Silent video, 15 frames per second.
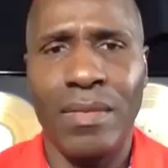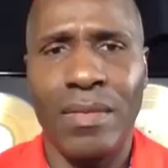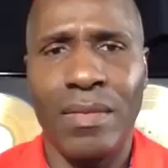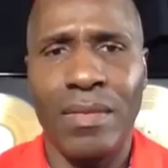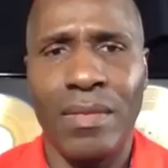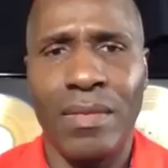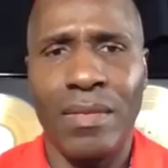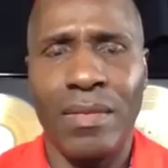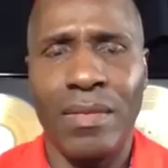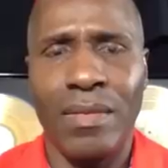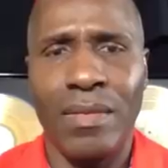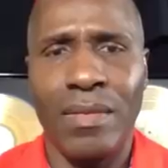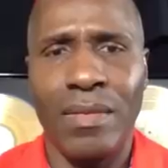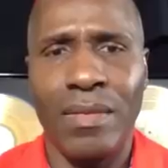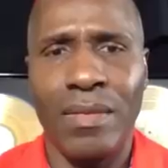
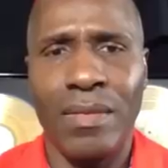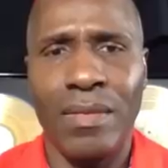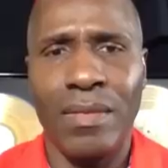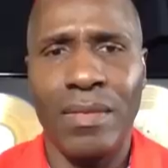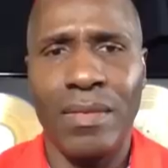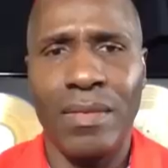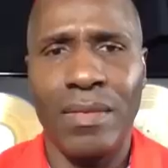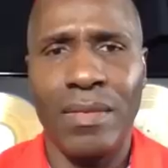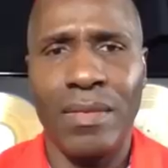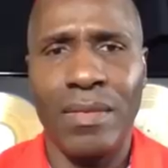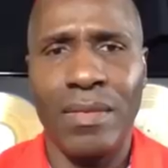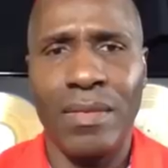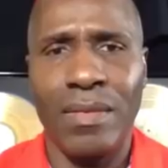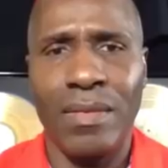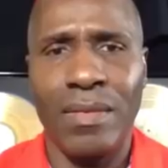
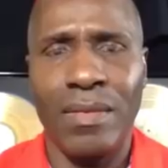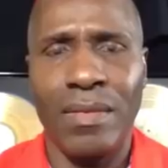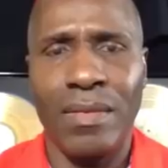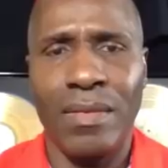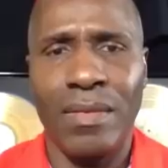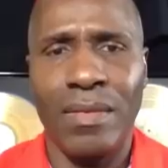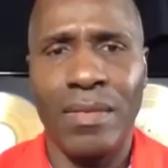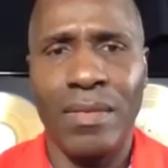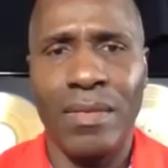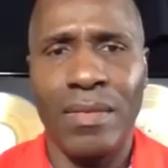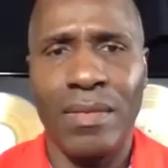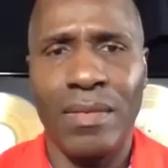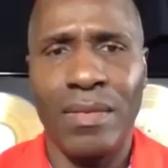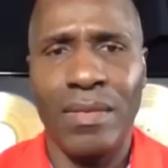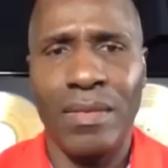
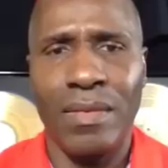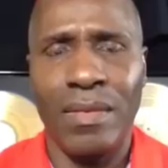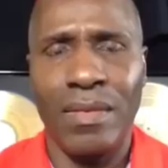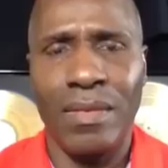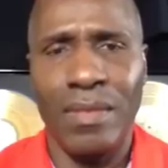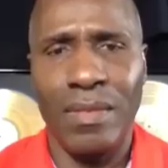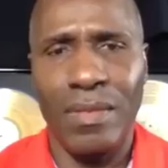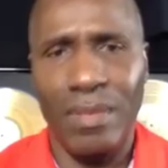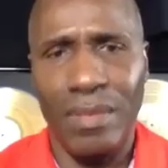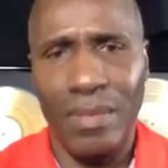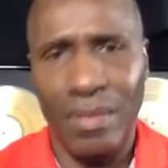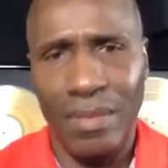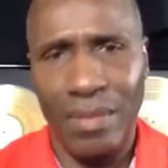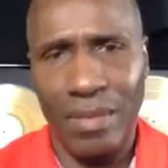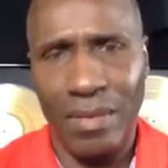
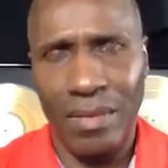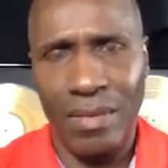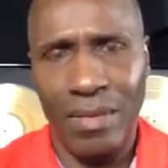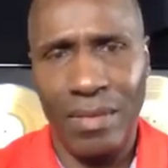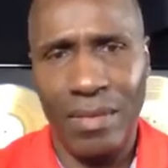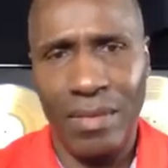This person isn't speaking.